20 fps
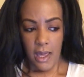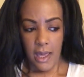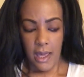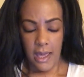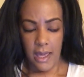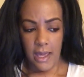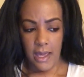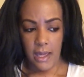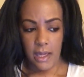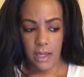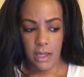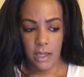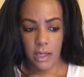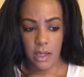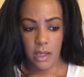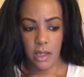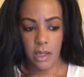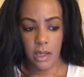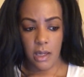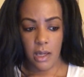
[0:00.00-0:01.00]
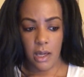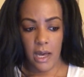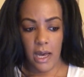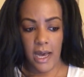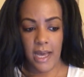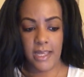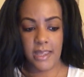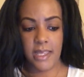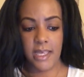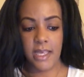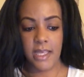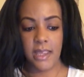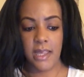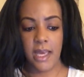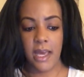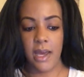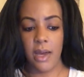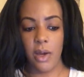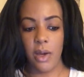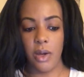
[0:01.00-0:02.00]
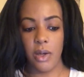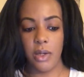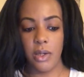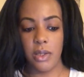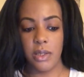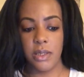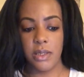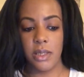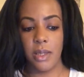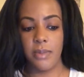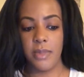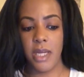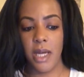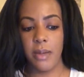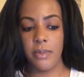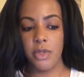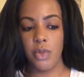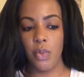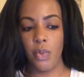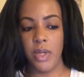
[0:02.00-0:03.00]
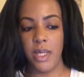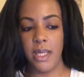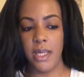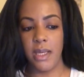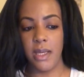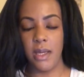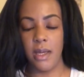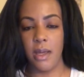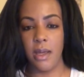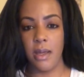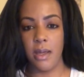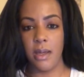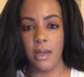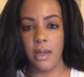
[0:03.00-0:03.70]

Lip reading: And I think that sometimes we